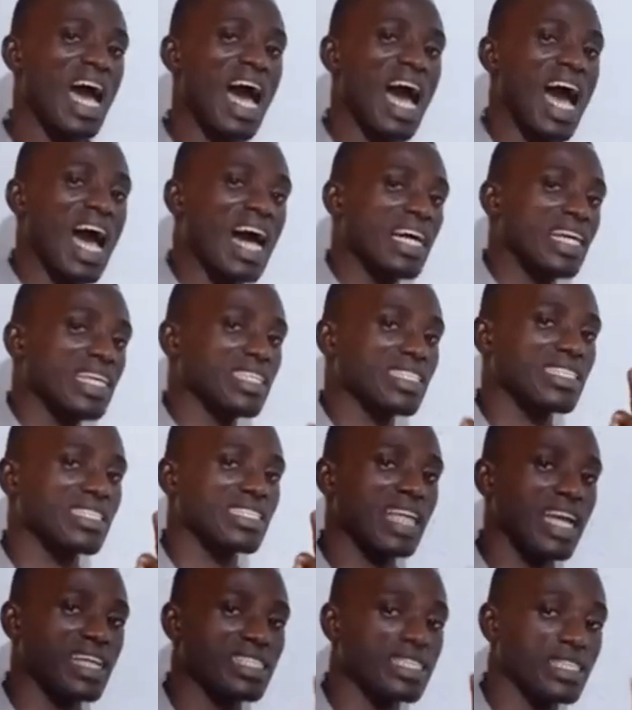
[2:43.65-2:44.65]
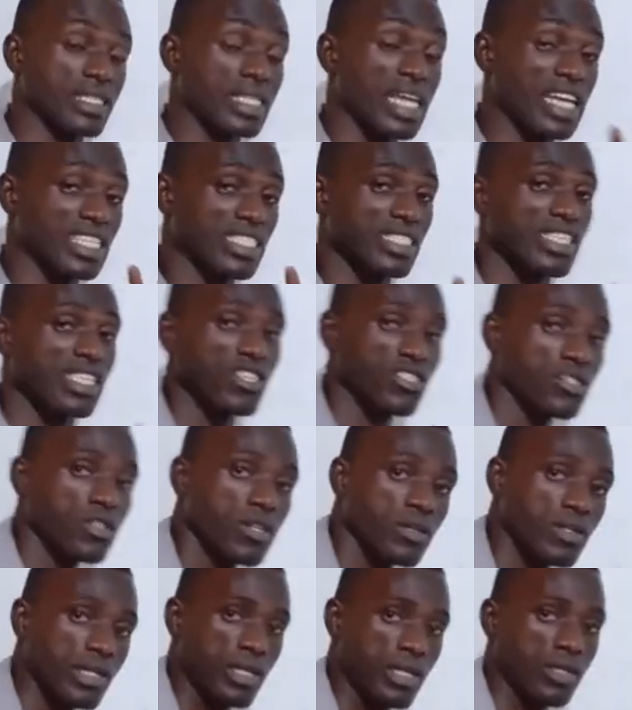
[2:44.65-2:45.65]
are static, they are
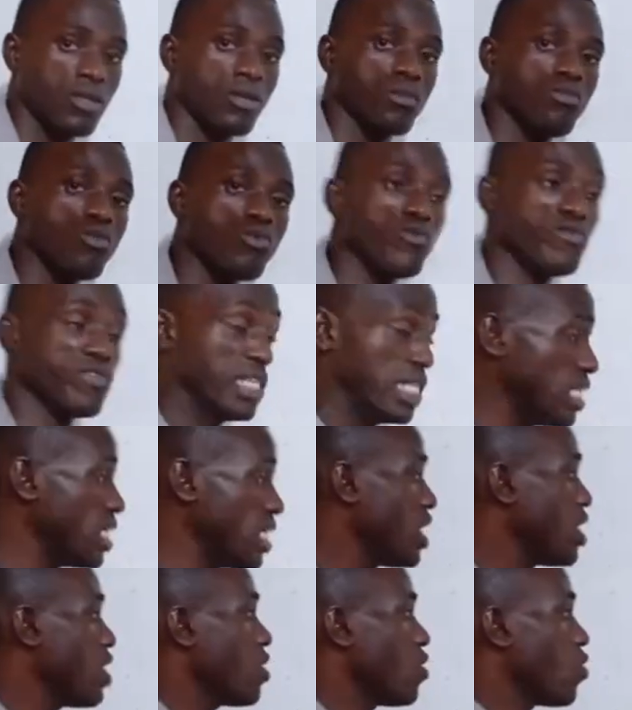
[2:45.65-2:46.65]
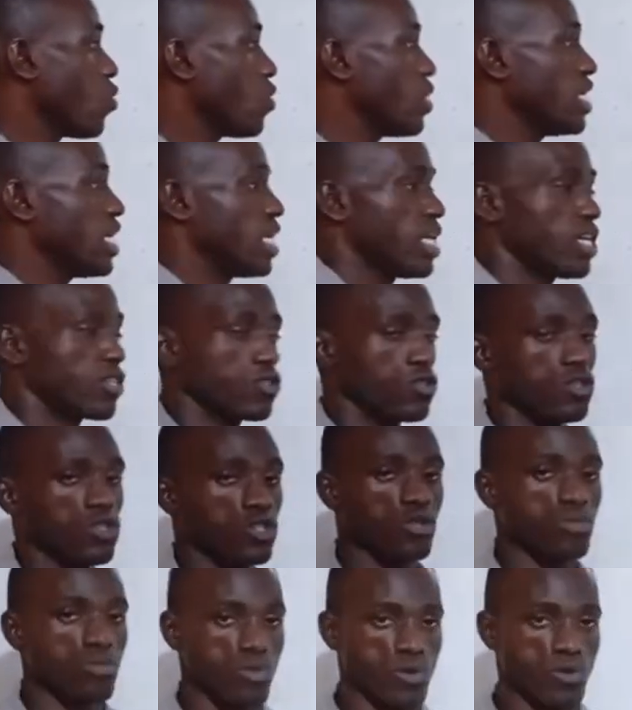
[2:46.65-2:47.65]
stationary, they're not moving, only electrons
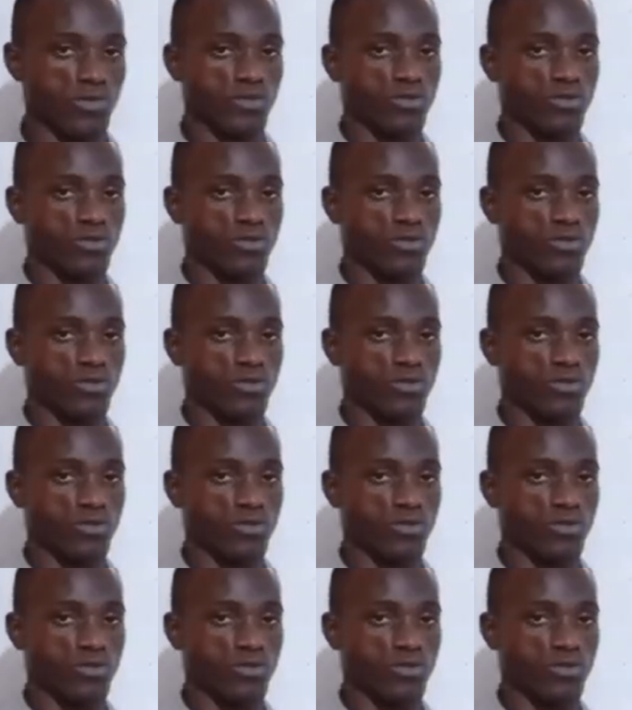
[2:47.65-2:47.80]
move.